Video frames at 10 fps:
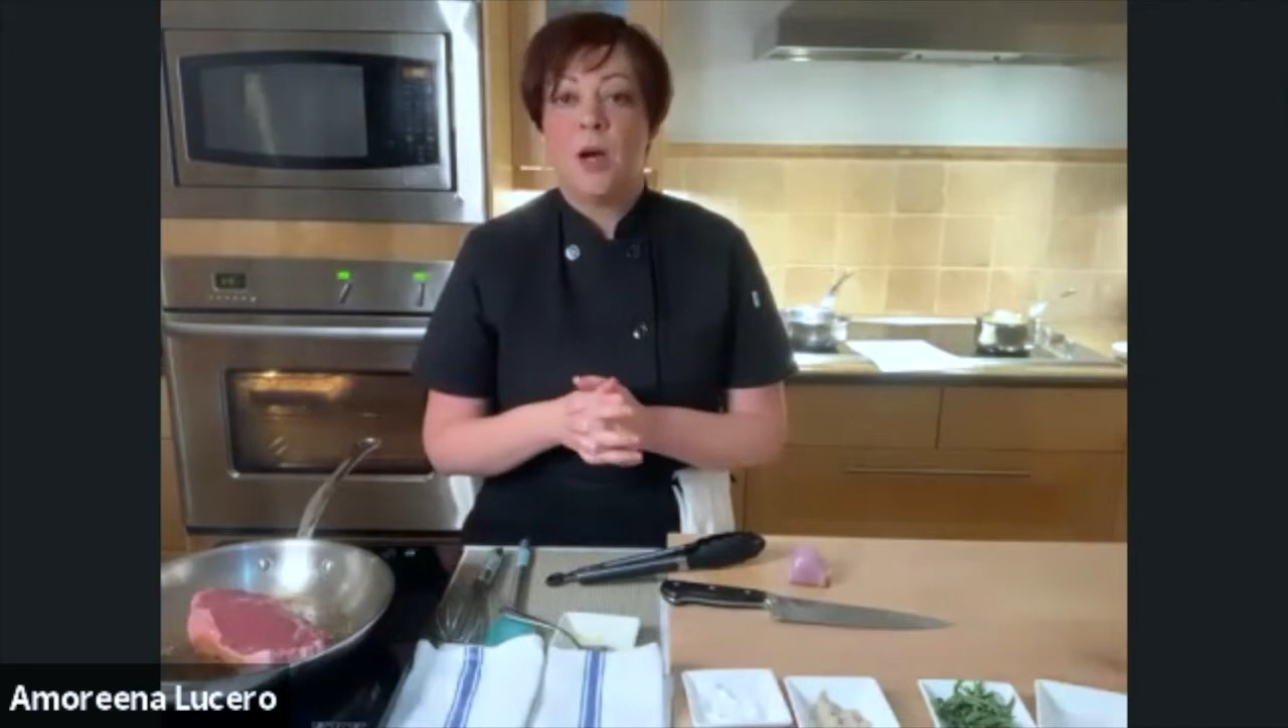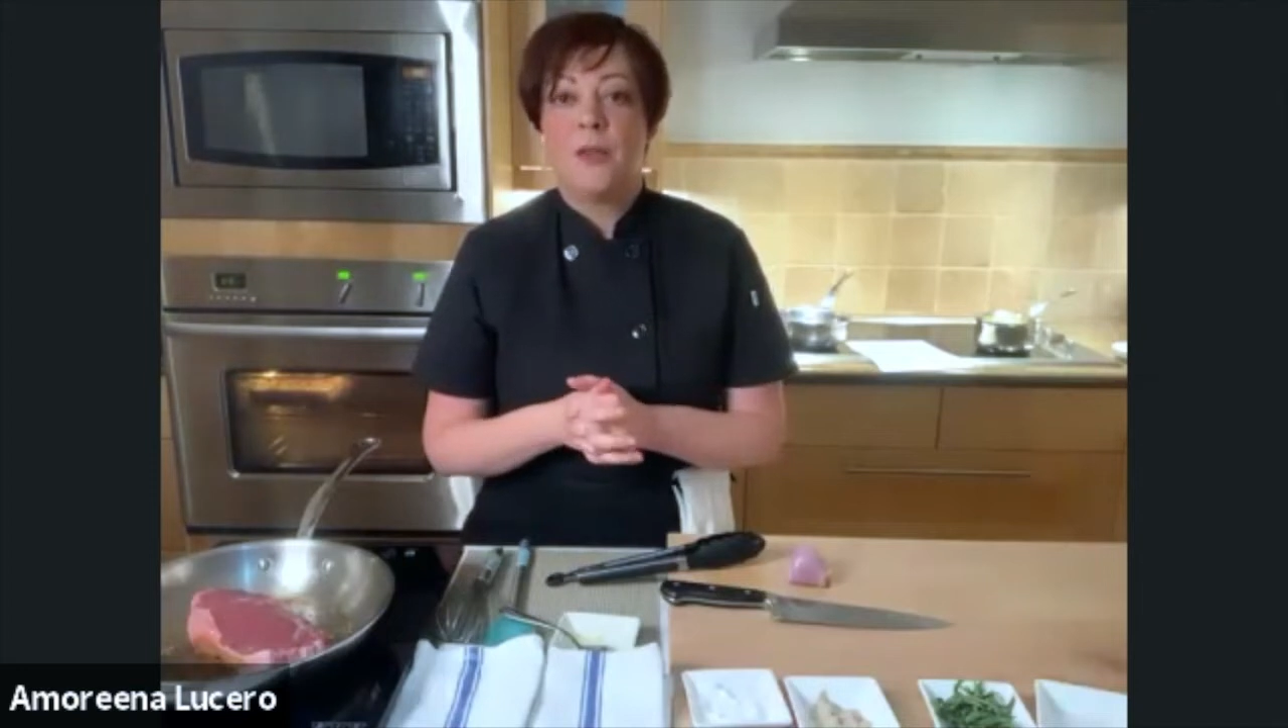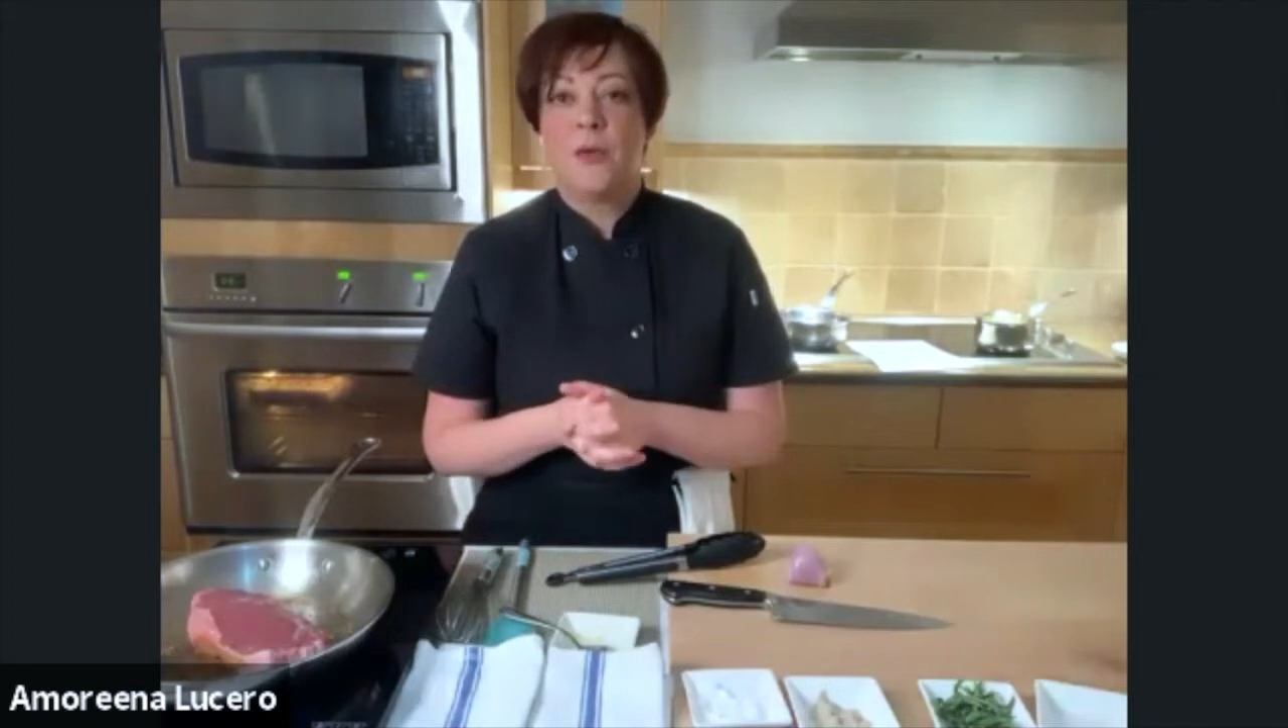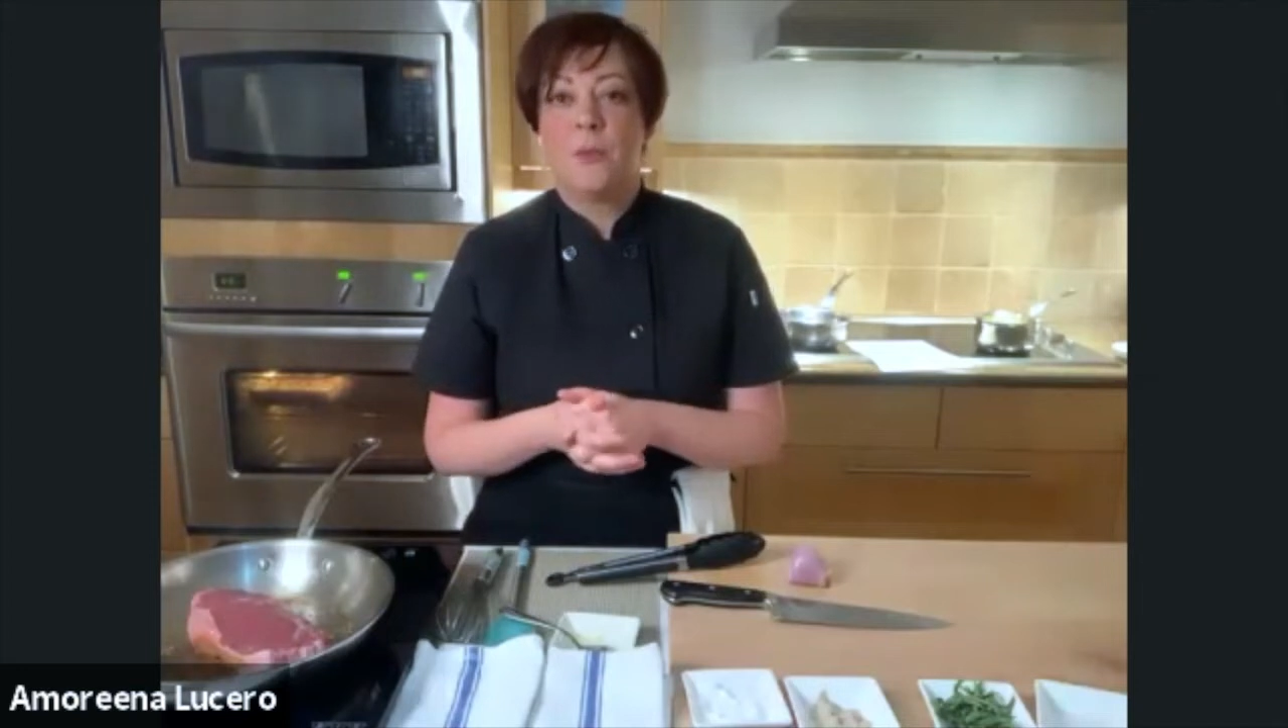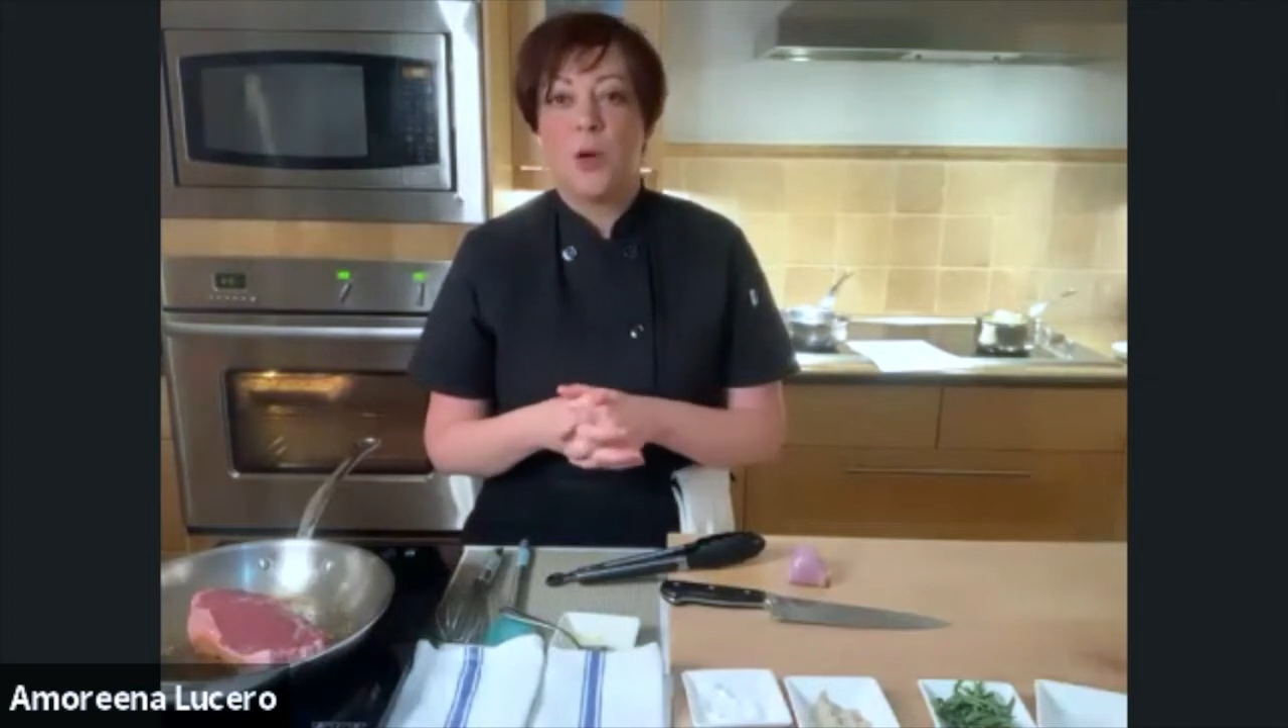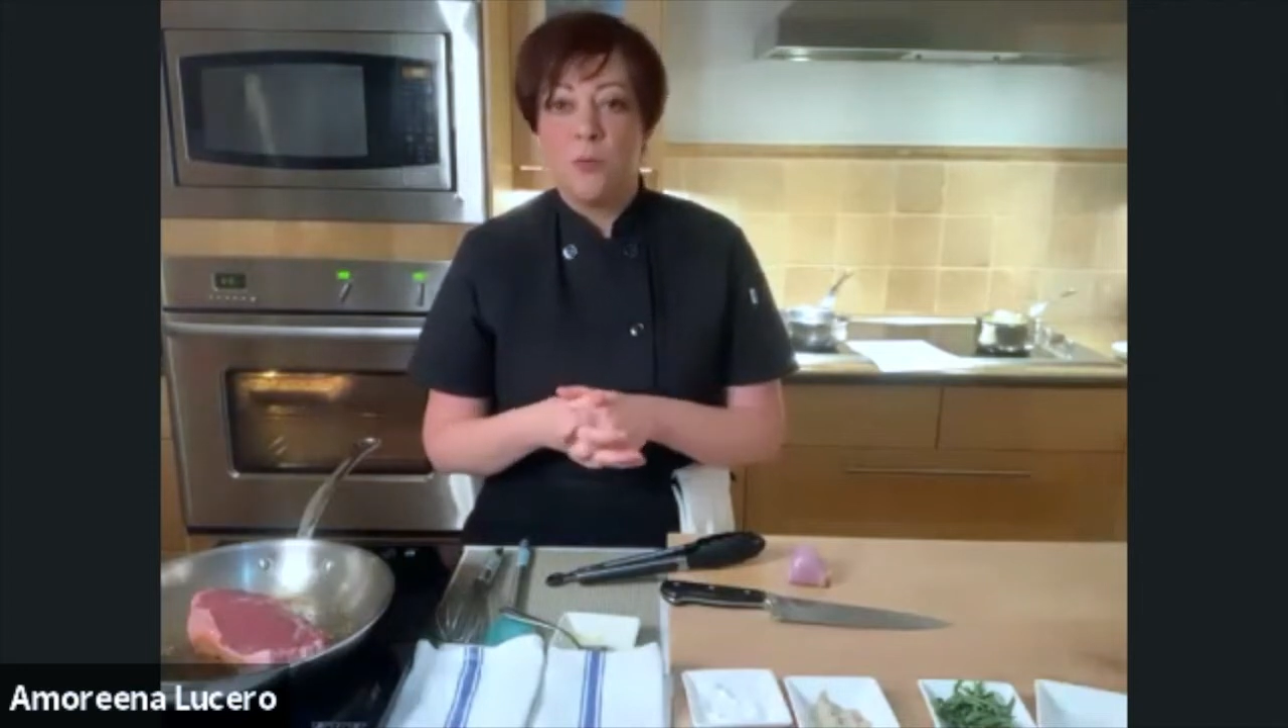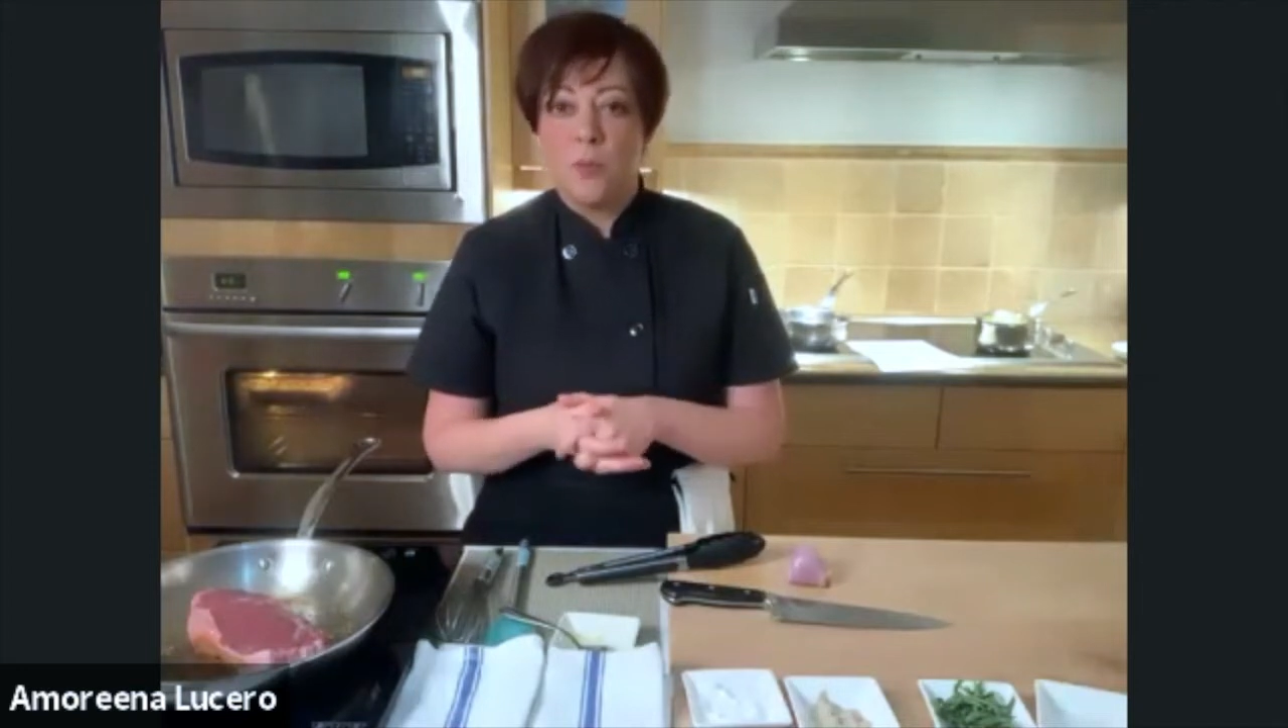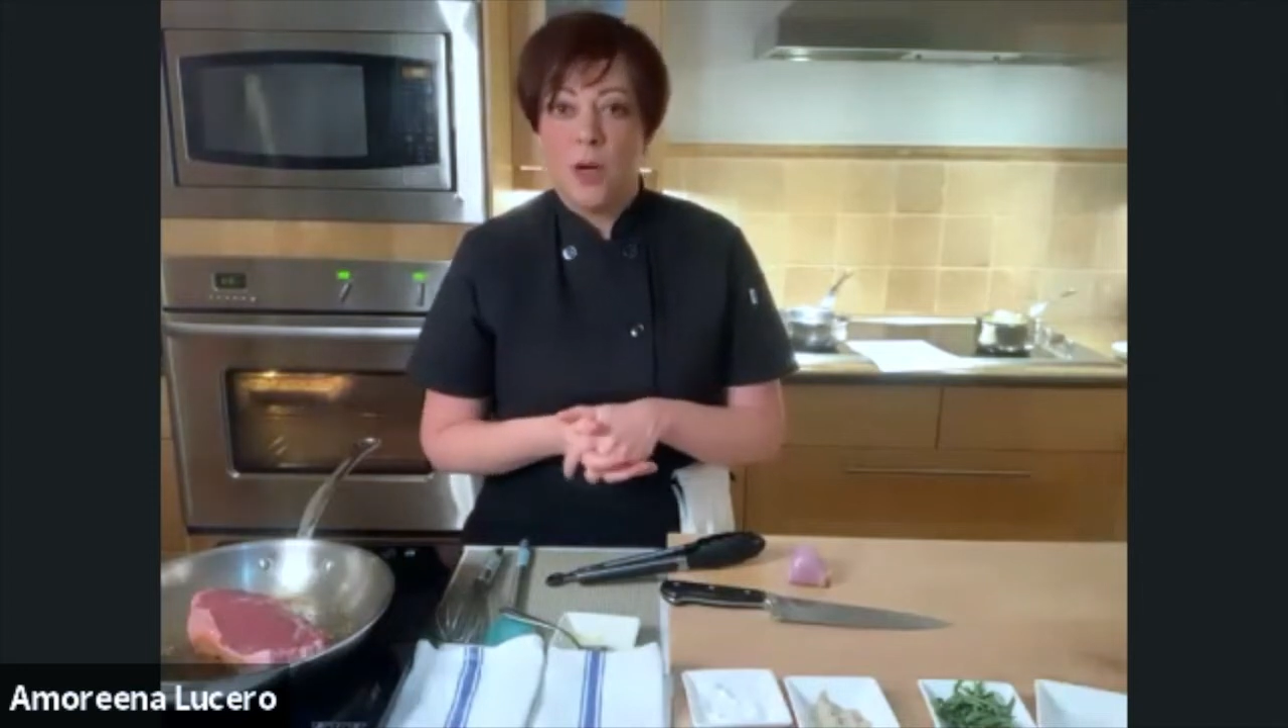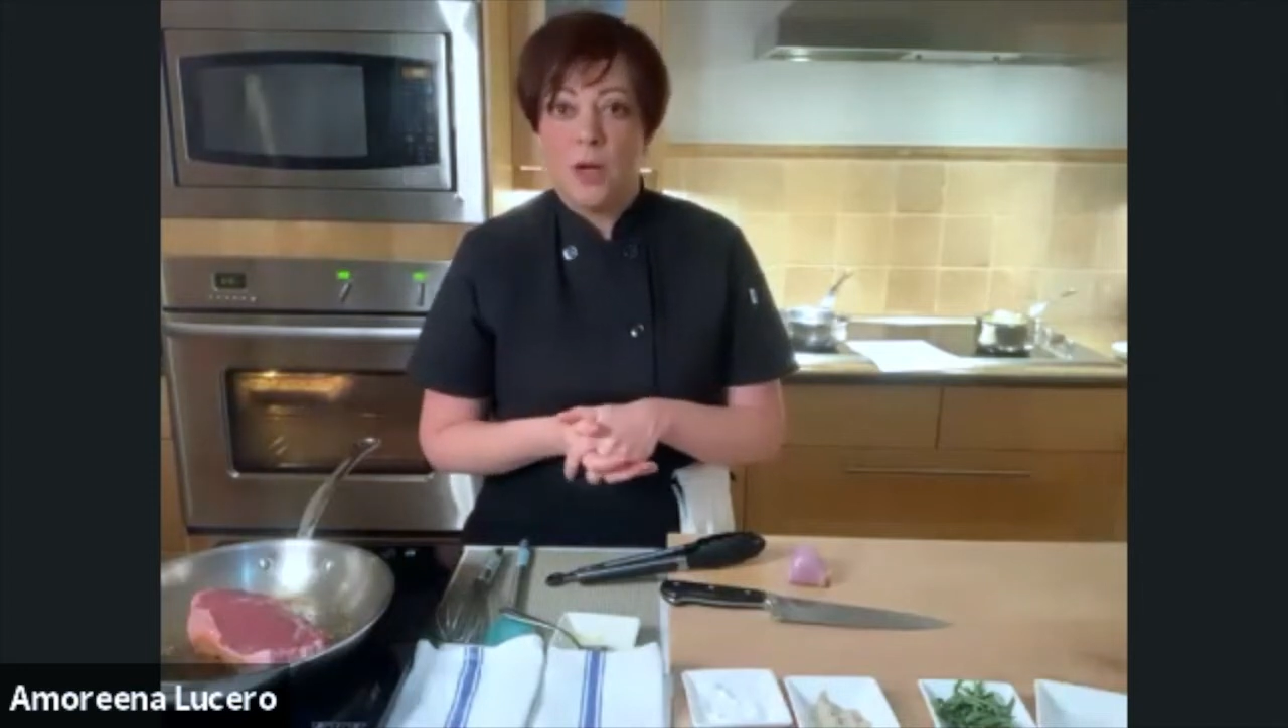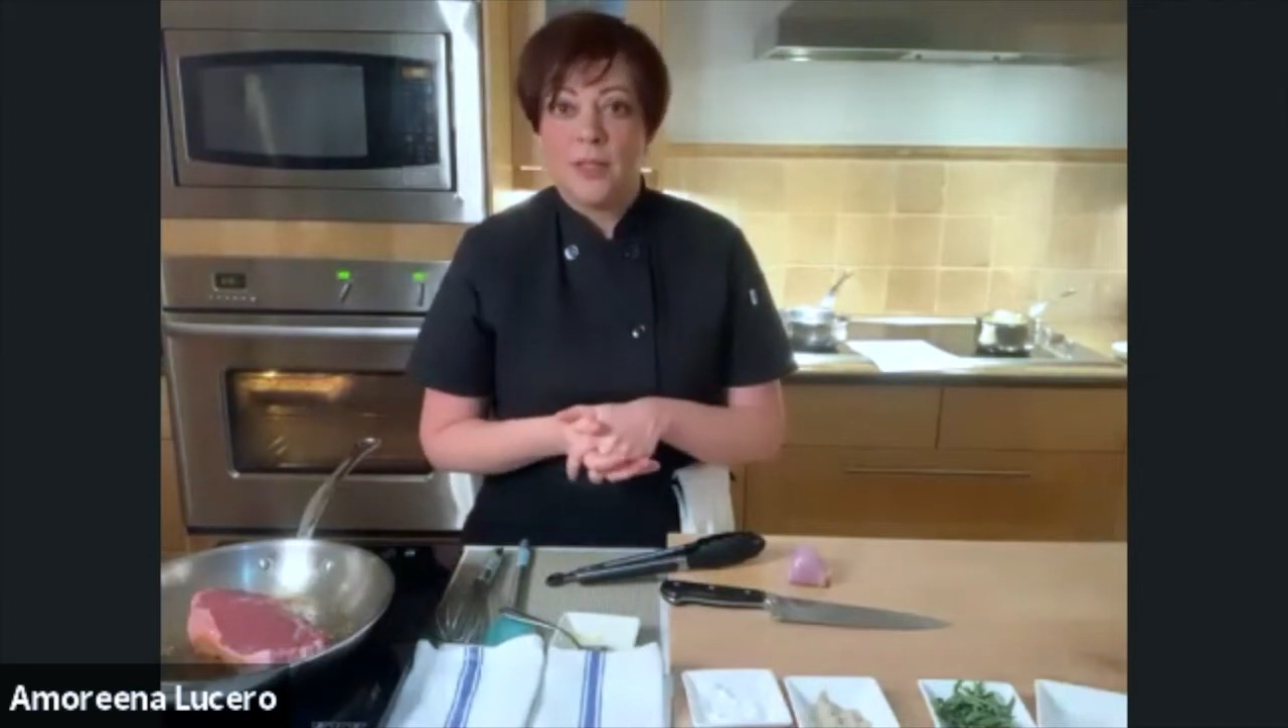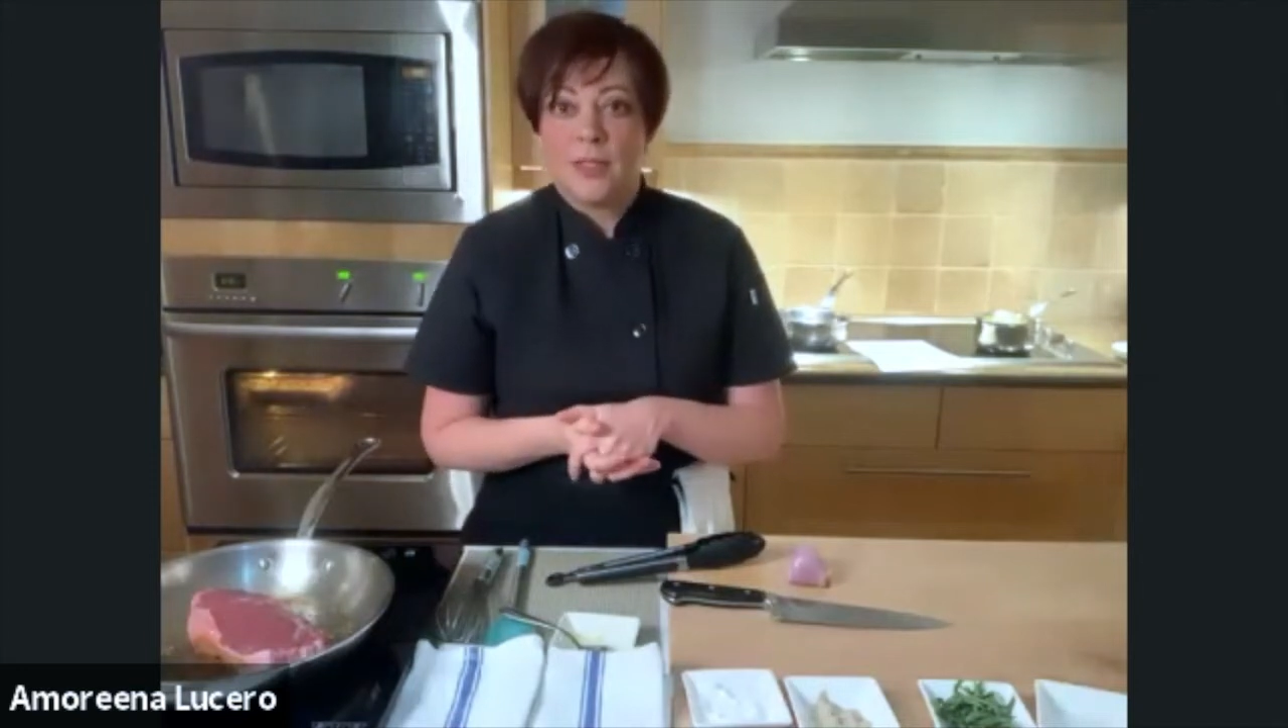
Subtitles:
broth or bone broth